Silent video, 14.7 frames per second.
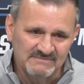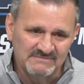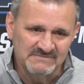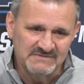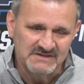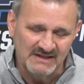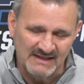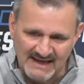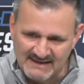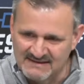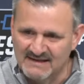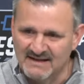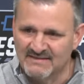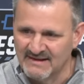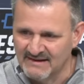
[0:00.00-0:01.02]

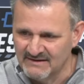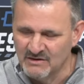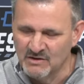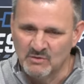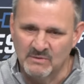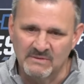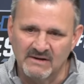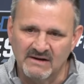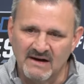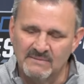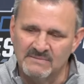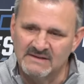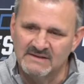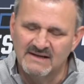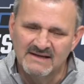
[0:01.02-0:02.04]
selected and then knew we were
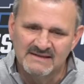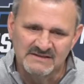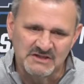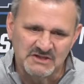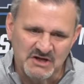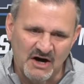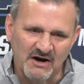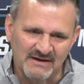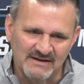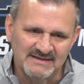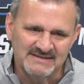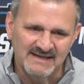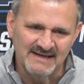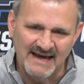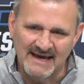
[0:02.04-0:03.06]
coming to Charlotte is
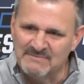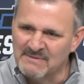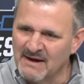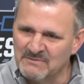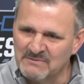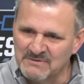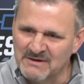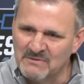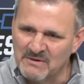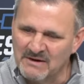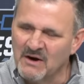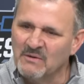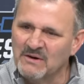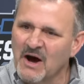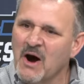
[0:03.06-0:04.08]
that, hey, man, we know we're
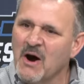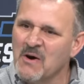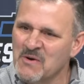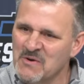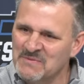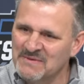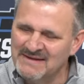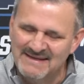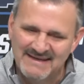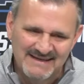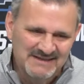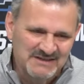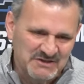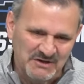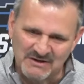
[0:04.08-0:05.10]
going home. And
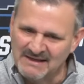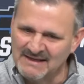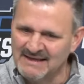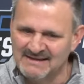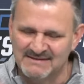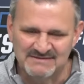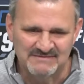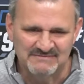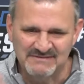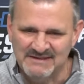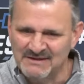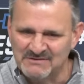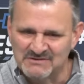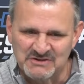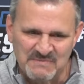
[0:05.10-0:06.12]
certainly his, you
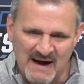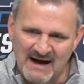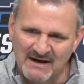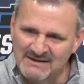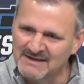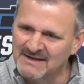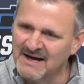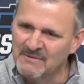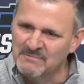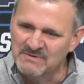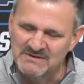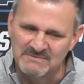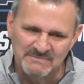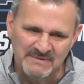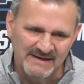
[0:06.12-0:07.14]
know, smile lit up
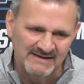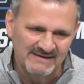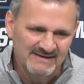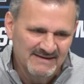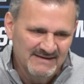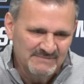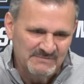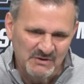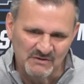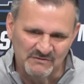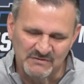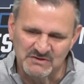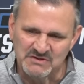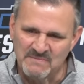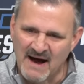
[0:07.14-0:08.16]
with a big,
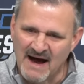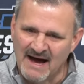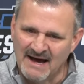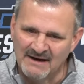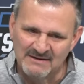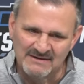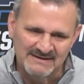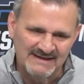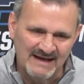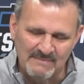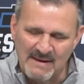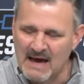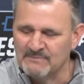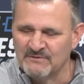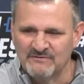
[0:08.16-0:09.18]
beautiful smile. And I'm
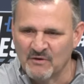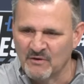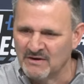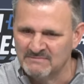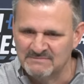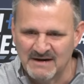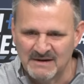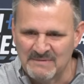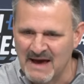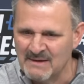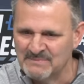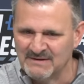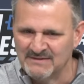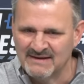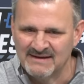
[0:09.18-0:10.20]
happy for him. I'm
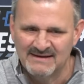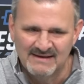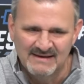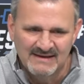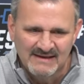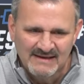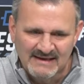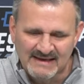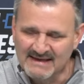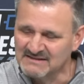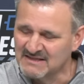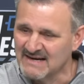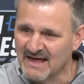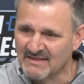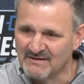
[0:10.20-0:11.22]
happy that he gets
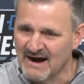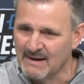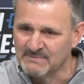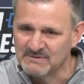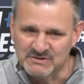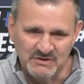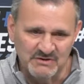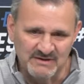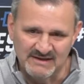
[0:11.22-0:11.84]
another opportunity